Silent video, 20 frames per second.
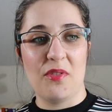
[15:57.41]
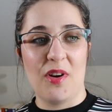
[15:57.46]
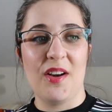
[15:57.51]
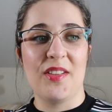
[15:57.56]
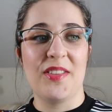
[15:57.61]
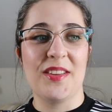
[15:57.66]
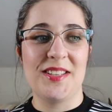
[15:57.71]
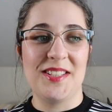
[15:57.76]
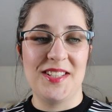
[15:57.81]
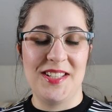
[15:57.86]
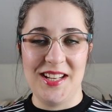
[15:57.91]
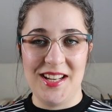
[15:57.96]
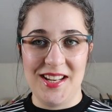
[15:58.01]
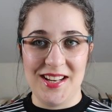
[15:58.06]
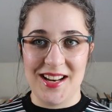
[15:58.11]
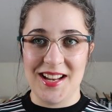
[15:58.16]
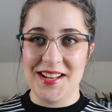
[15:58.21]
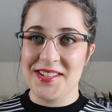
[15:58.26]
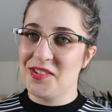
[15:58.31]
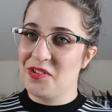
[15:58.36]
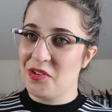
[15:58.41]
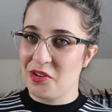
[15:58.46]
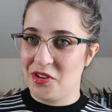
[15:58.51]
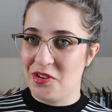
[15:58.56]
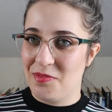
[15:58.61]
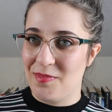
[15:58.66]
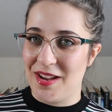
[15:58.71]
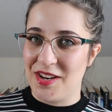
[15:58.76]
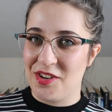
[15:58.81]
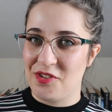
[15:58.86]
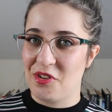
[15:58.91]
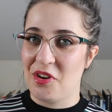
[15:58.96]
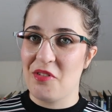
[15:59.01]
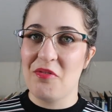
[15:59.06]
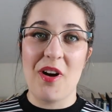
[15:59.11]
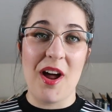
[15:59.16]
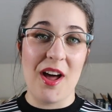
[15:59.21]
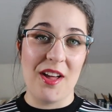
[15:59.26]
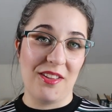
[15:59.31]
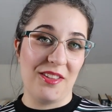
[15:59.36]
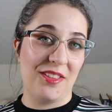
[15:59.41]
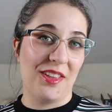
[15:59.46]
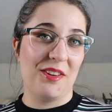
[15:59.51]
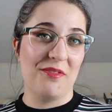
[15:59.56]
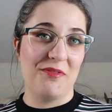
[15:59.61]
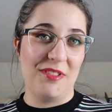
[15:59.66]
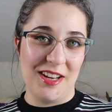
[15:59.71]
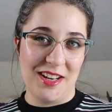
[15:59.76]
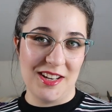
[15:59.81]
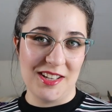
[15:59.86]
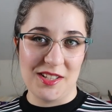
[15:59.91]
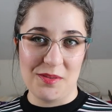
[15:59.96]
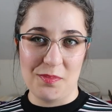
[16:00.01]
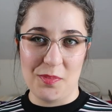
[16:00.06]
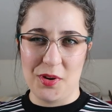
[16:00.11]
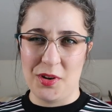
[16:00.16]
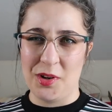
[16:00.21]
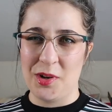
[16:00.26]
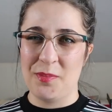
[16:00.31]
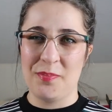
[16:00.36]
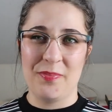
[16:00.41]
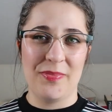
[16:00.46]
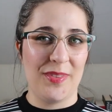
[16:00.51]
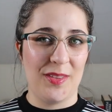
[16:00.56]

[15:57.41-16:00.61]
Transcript: rather seen as a documentary rather than read as a book.